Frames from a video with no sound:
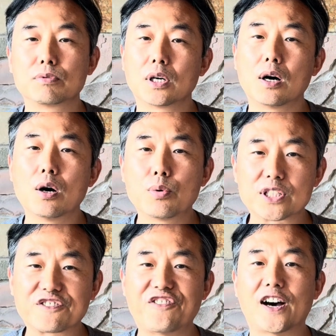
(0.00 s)
will
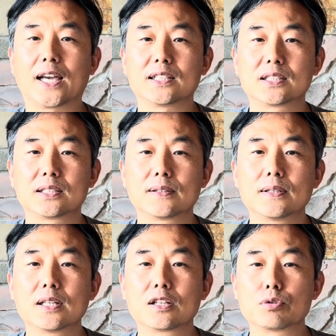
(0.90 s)
always fight.
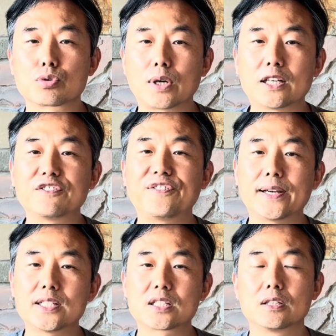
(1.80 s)
They will try to
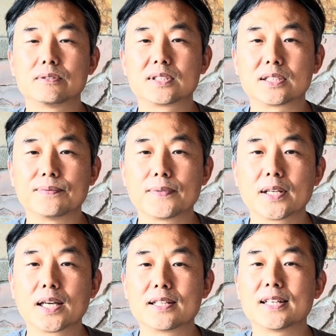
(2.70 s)
find a solution,
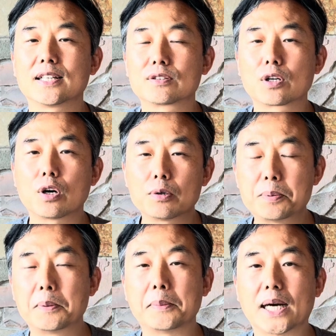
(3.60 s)
and they had to
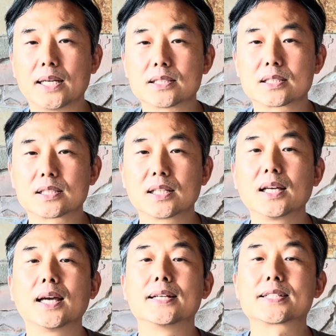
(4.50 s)
compromise.
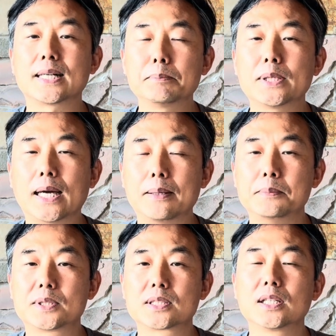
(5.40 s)
And
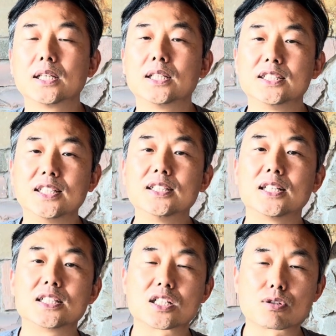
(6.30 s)
sometimes yin
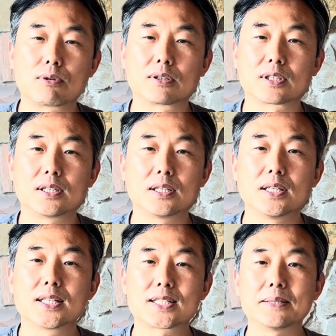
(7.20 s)
is stronger,
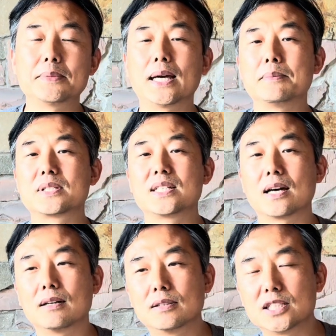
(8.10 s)
sometimes
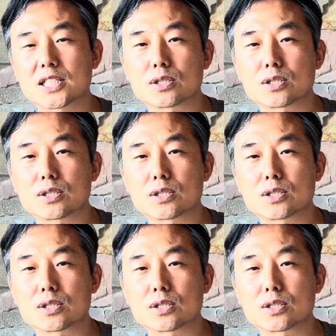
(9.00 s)
yang is